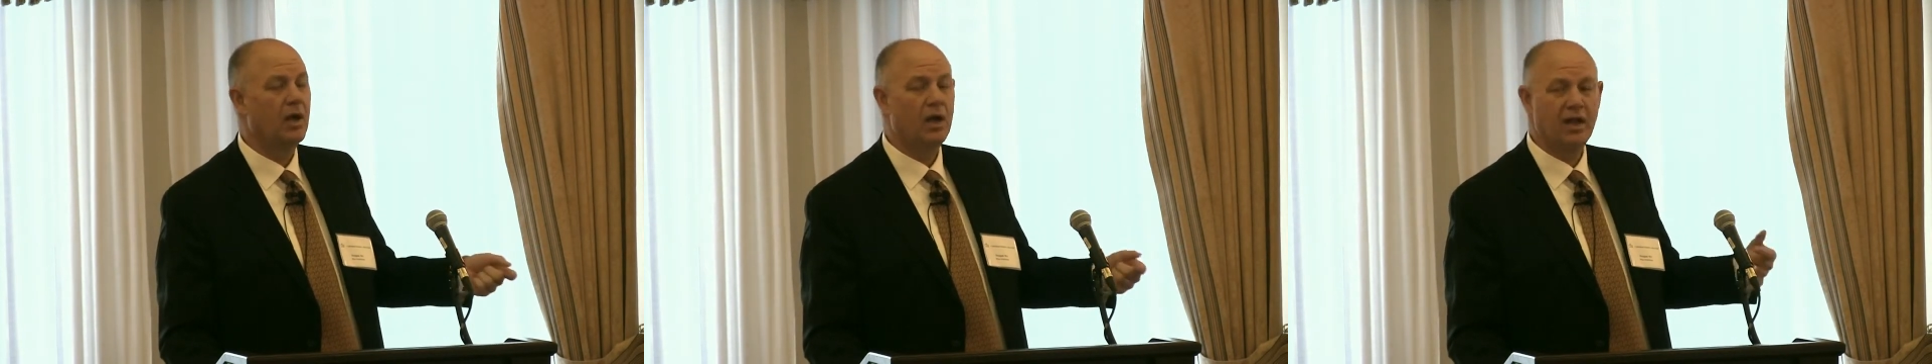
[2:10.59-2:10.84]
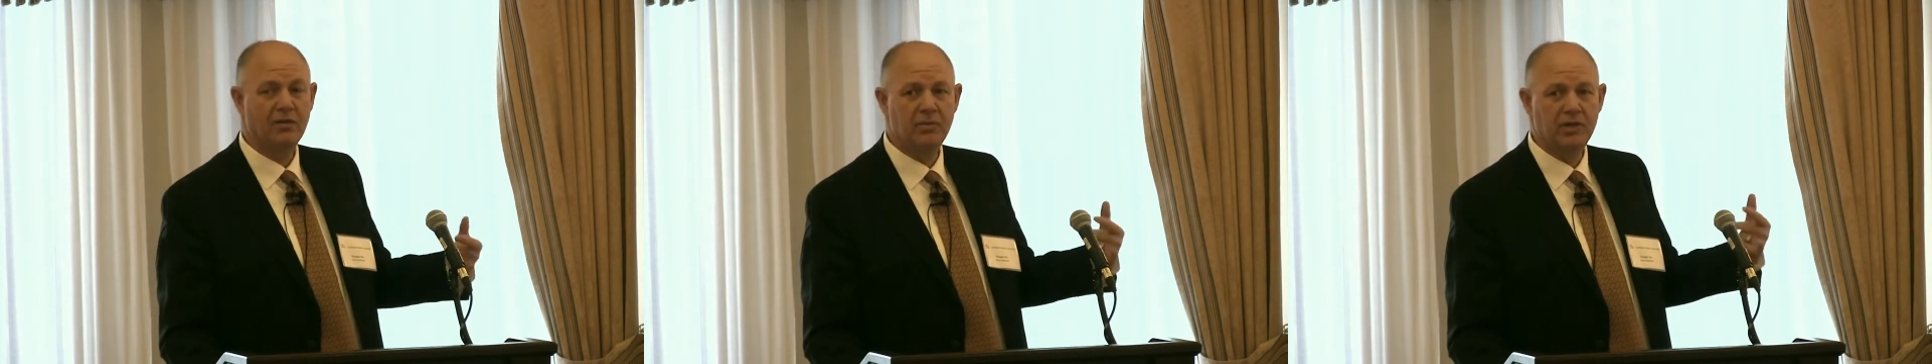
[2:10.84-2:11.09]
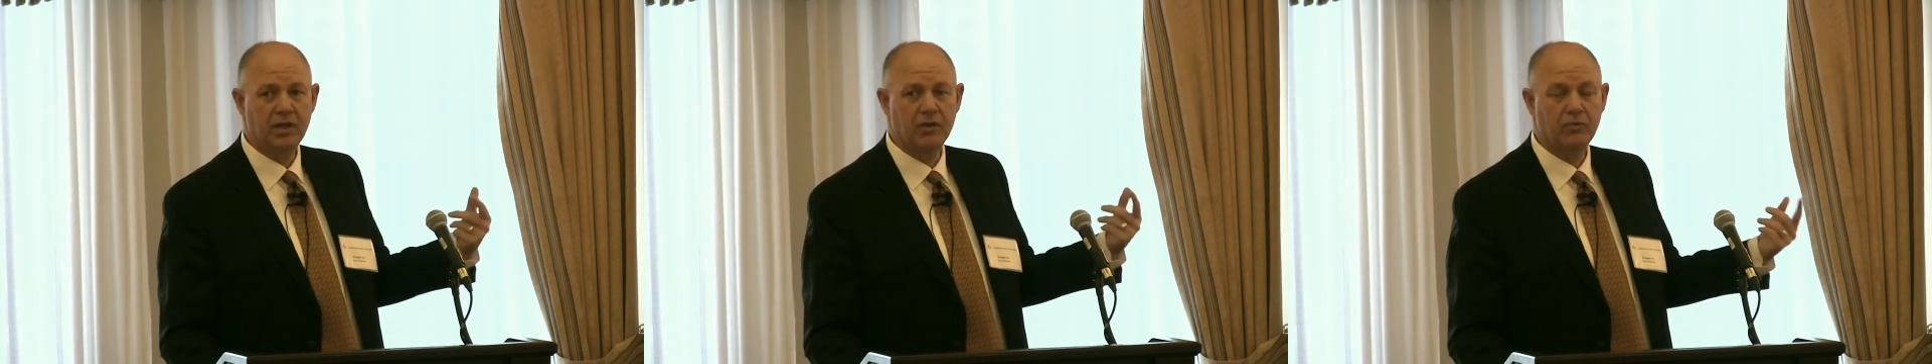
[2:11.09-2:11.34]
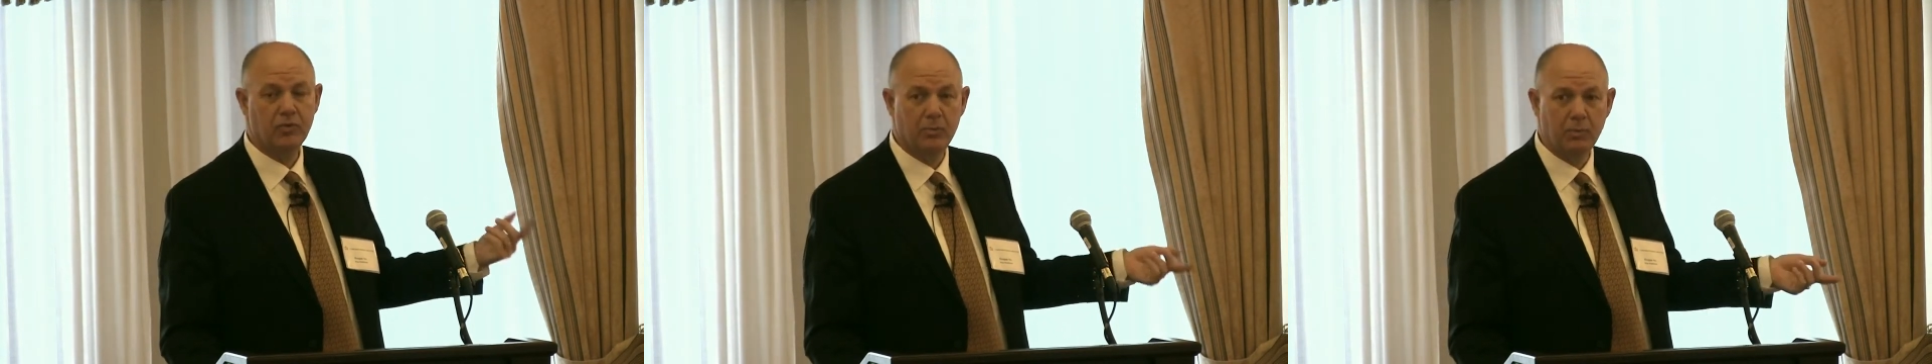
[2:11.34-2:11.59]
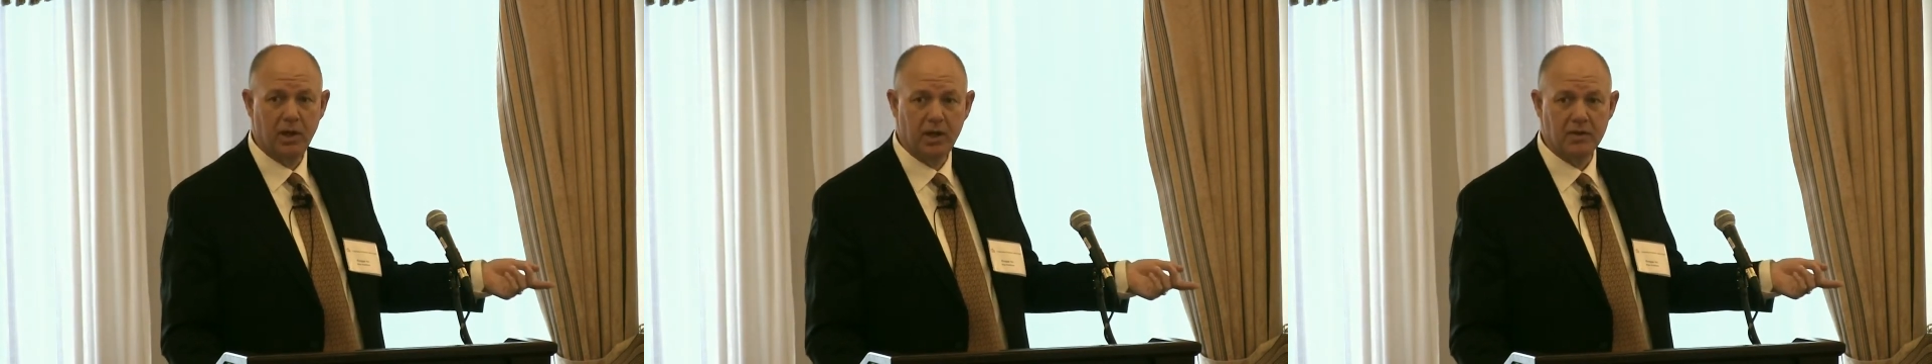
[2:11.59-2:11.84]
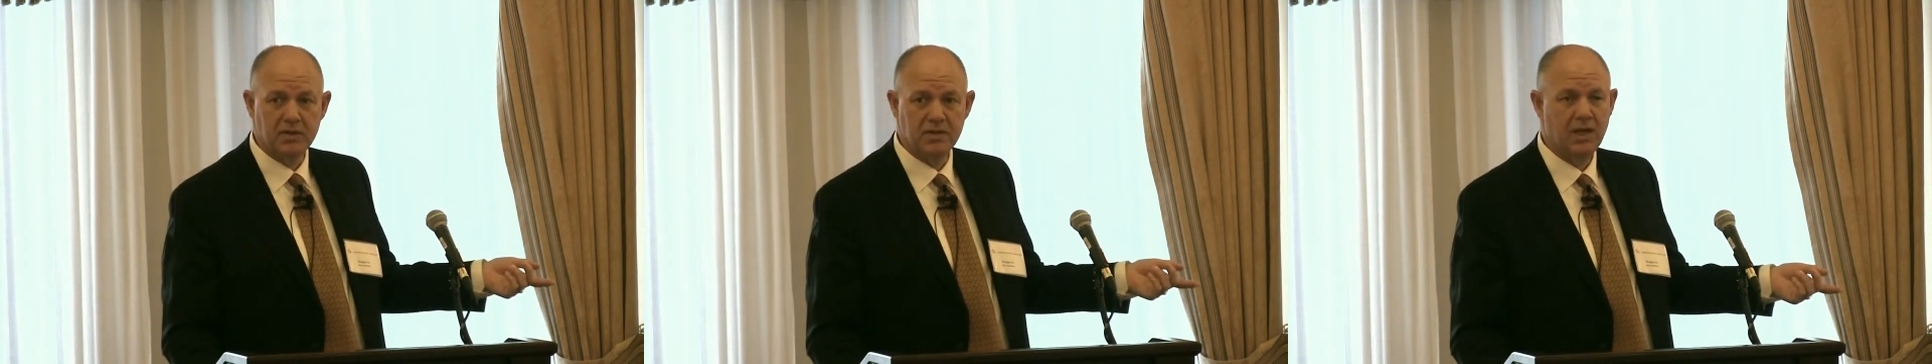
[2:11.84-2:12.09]
have been there for
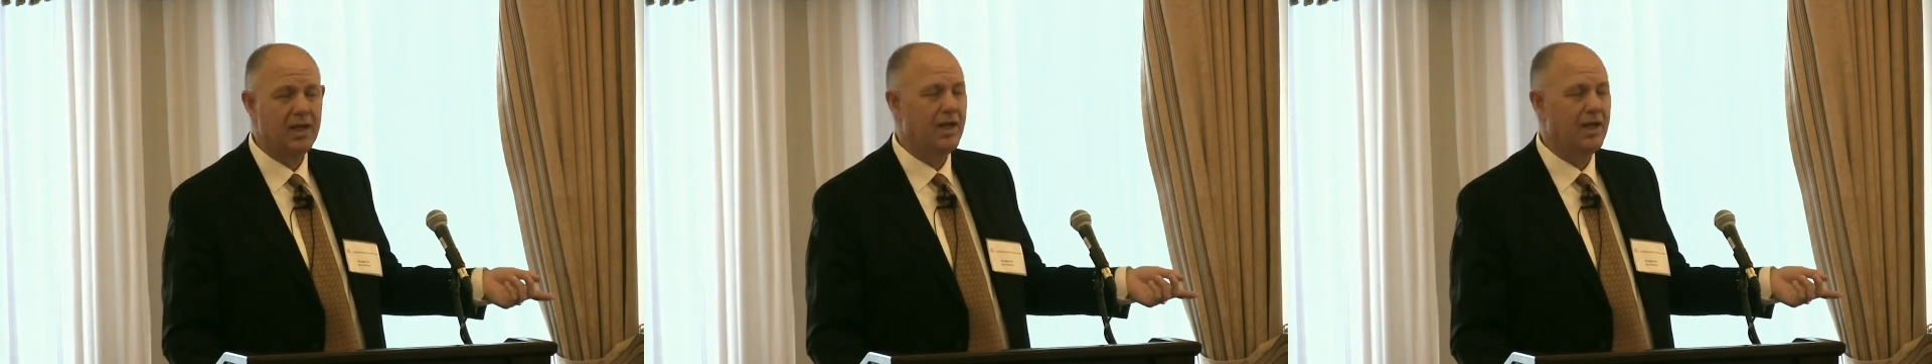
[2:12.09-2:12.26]
months.